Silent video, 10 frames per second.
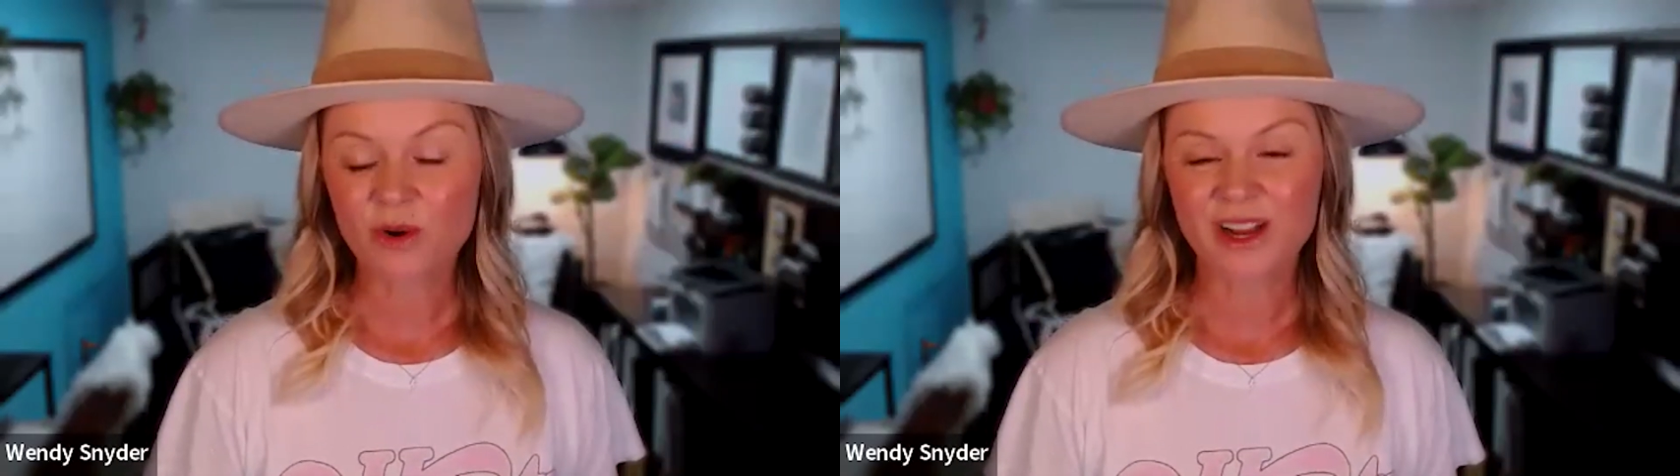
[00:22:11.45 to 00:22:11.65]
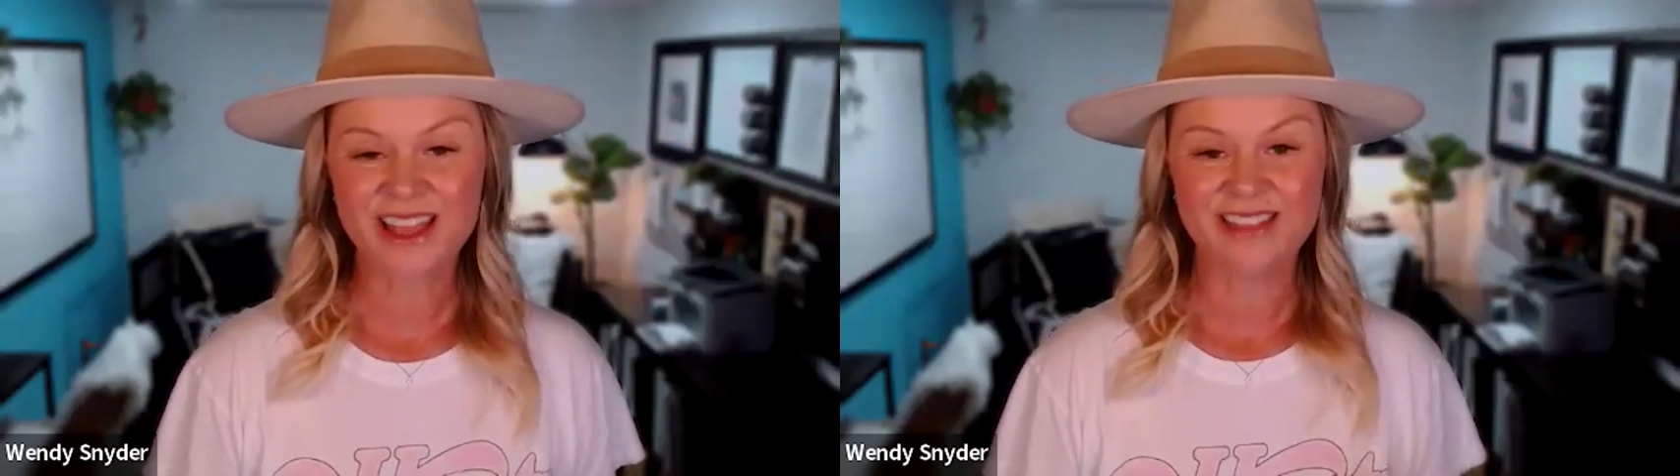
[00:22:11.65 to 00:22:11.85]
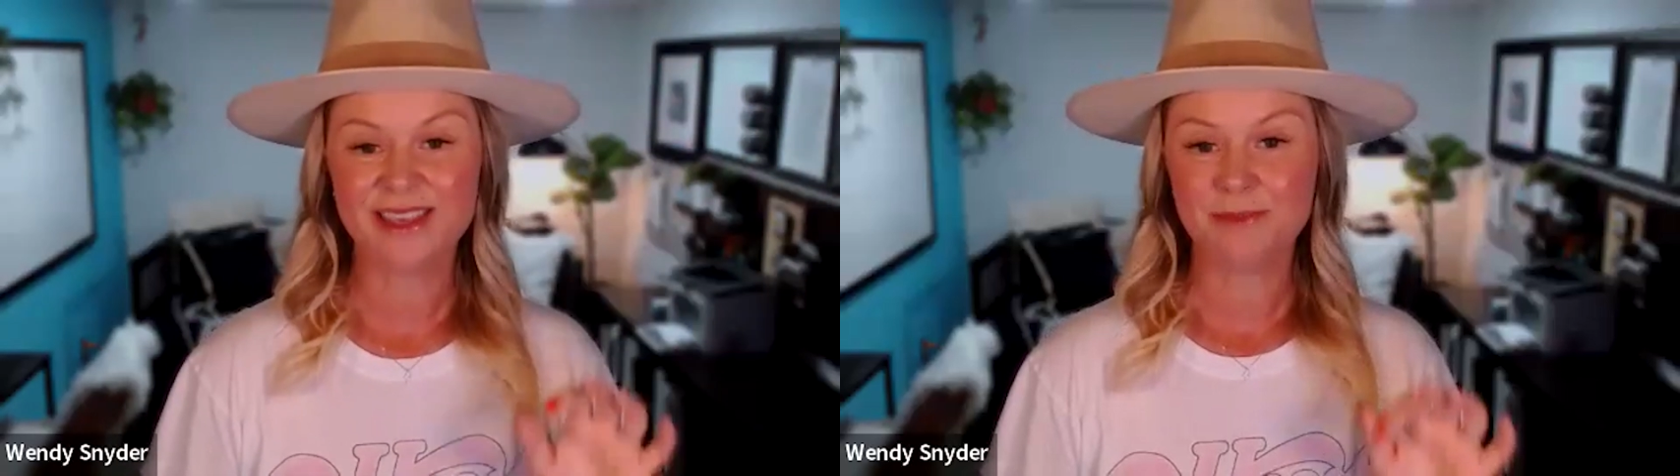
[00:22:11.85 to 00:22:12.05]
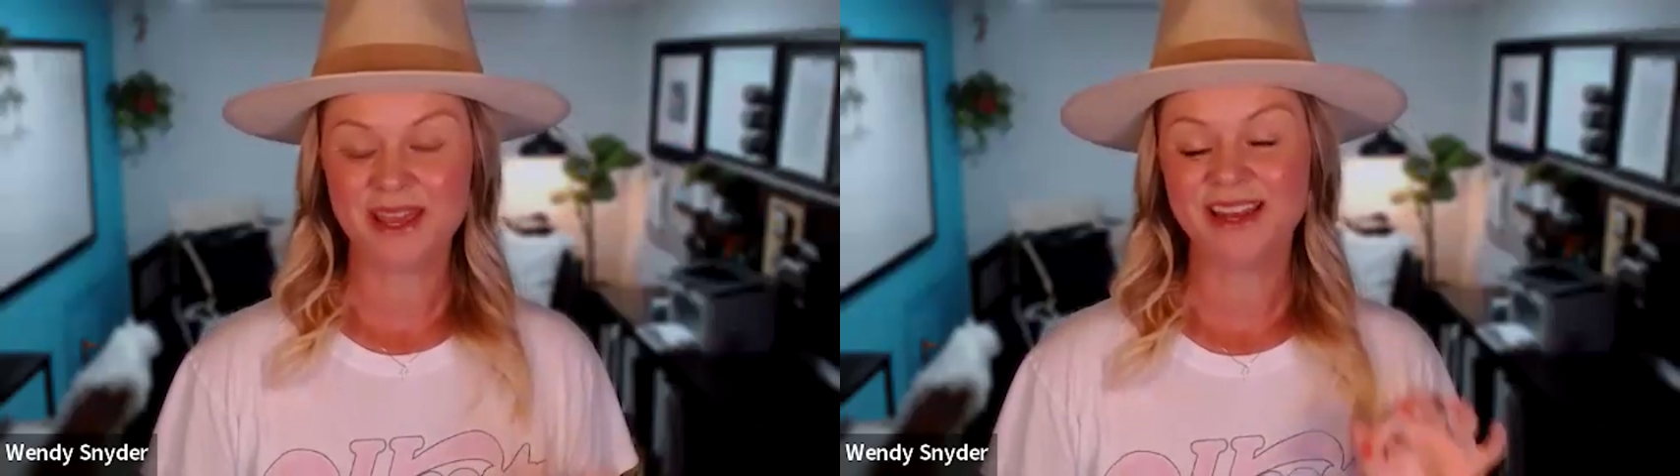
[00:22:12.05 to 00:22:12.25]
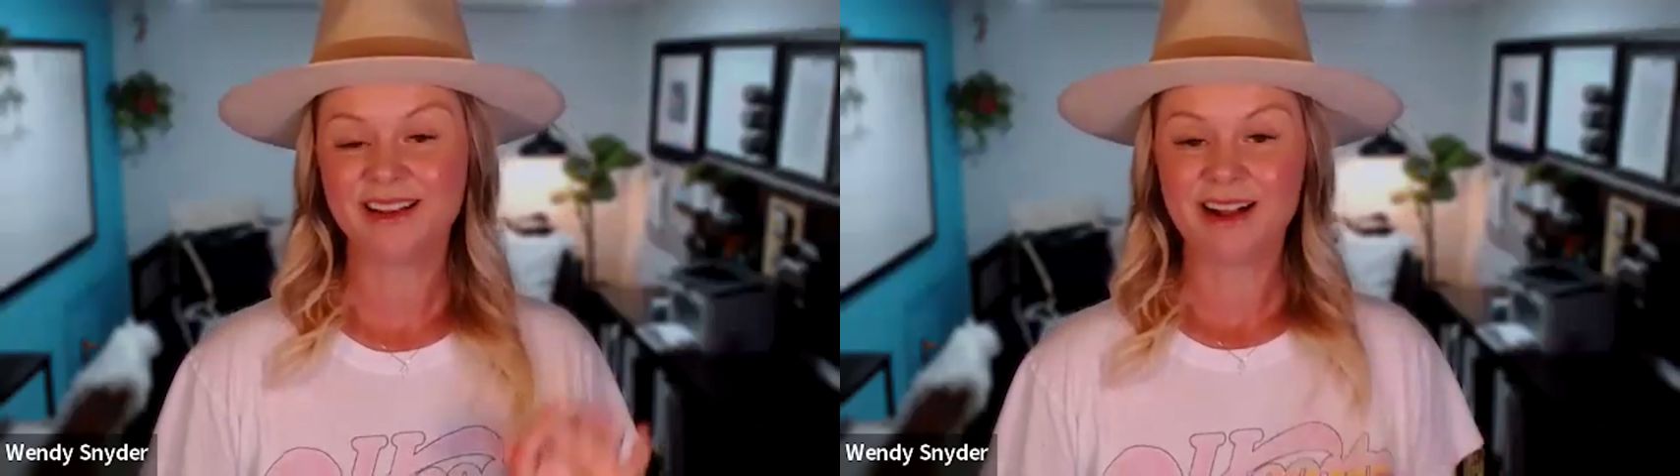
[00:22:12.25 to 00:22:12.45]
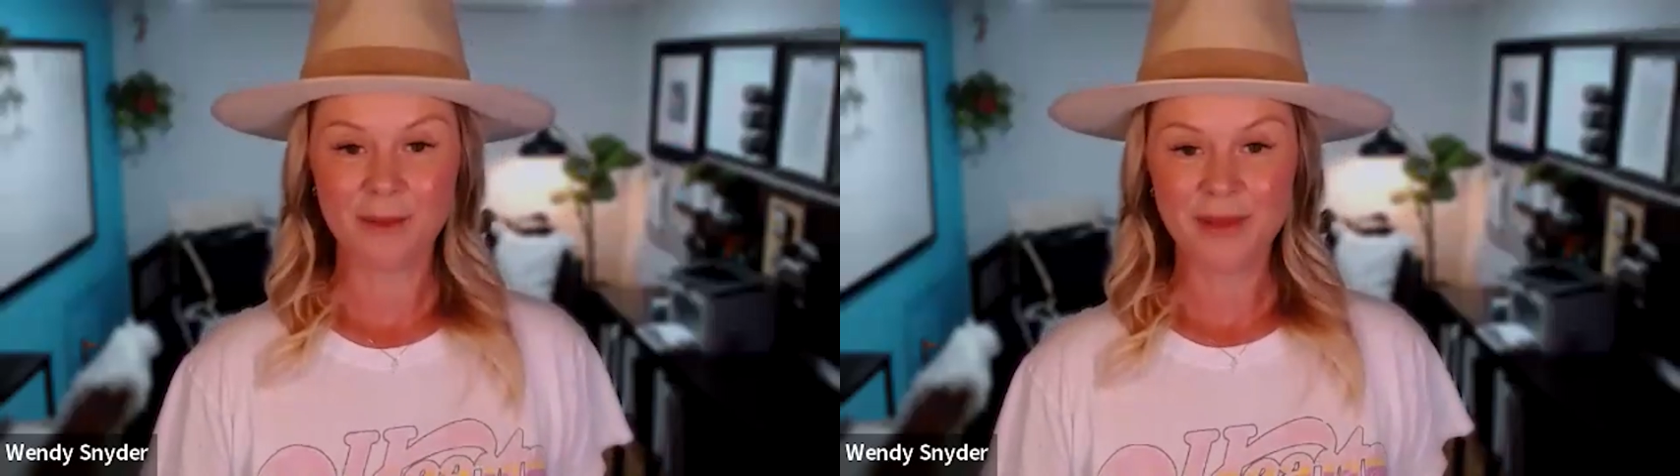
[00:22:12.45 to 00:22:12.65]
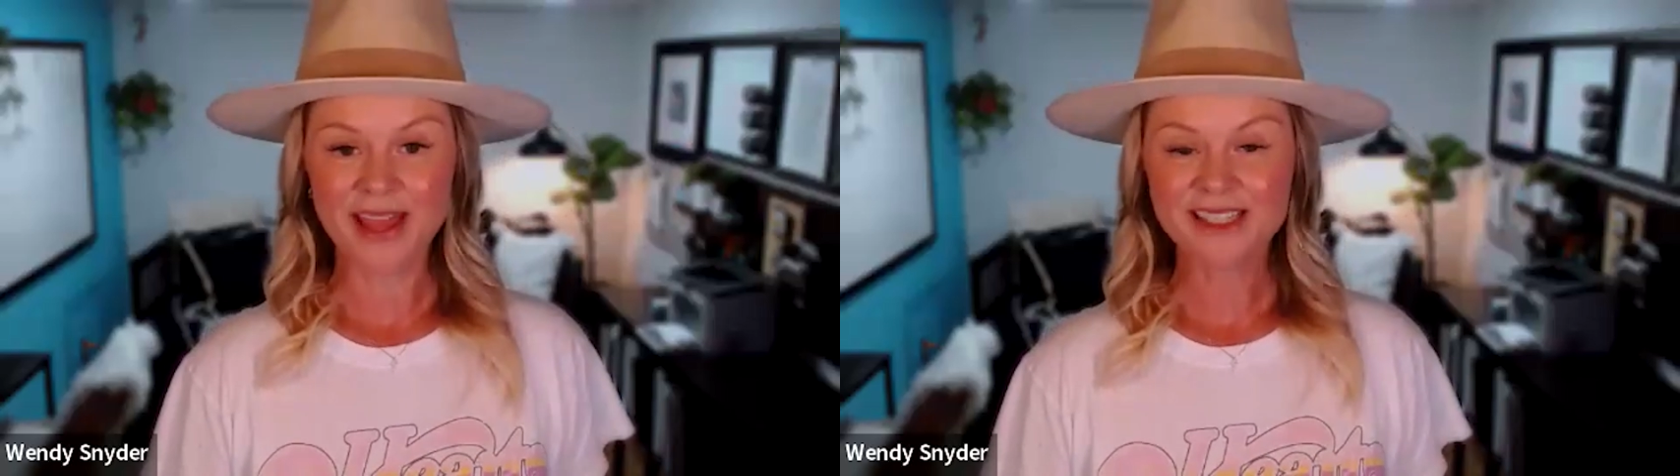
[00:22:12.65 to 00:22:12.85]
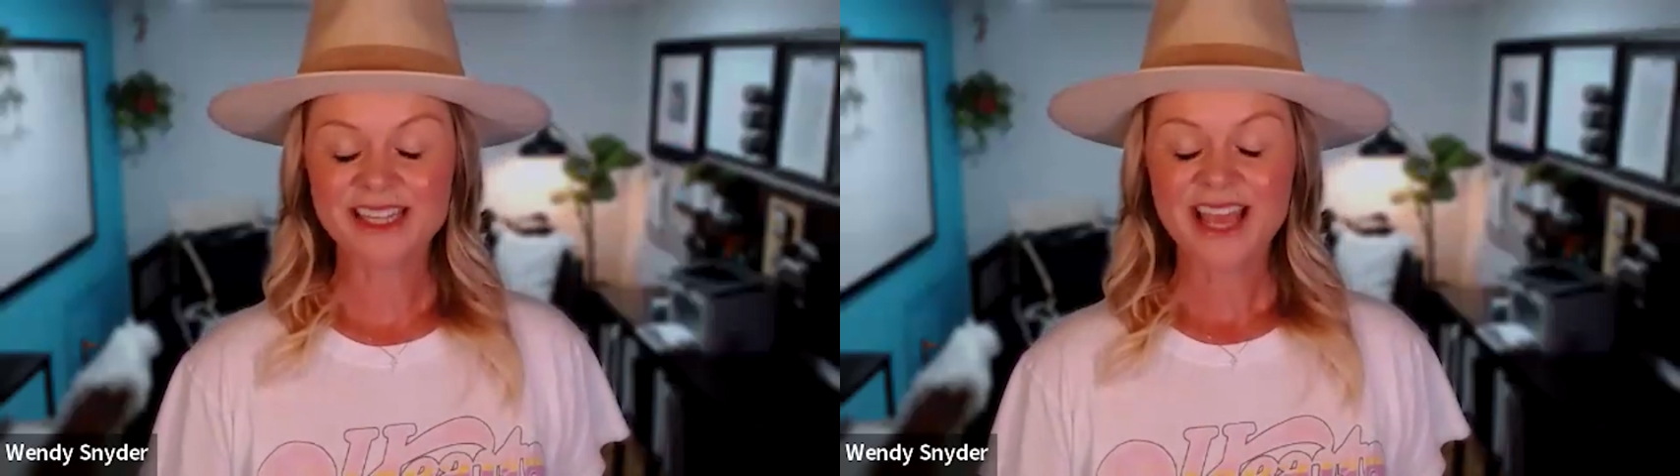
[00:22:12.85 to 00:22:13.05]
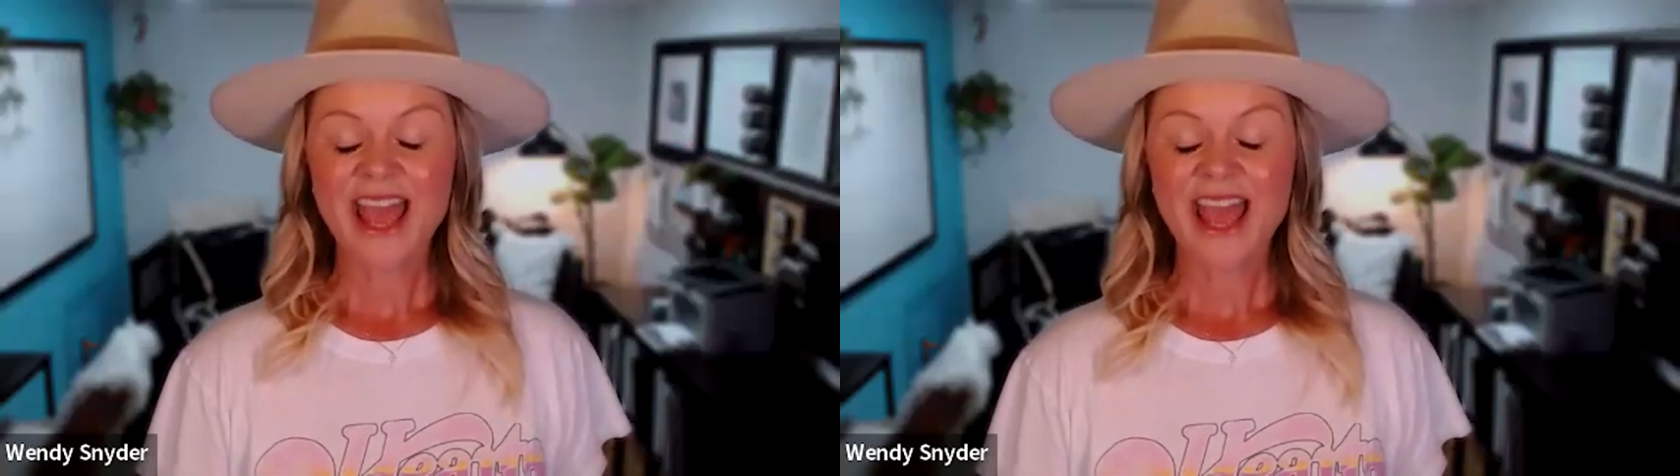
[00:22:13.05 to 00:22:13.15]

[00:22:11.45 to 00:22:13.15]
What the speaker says: or in the pinned comment,